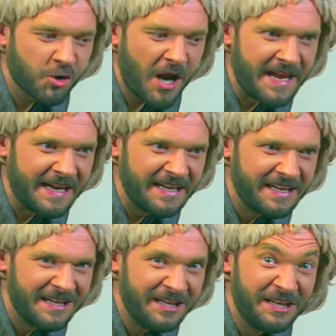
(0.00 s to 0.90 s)
trying.
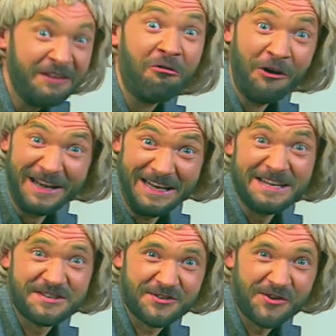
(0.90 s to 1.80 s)
He really
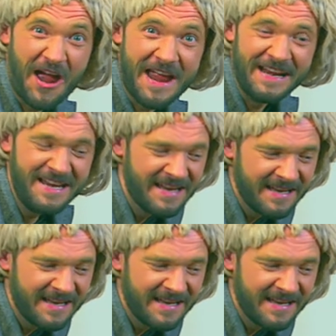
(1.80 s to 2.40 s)
is trying.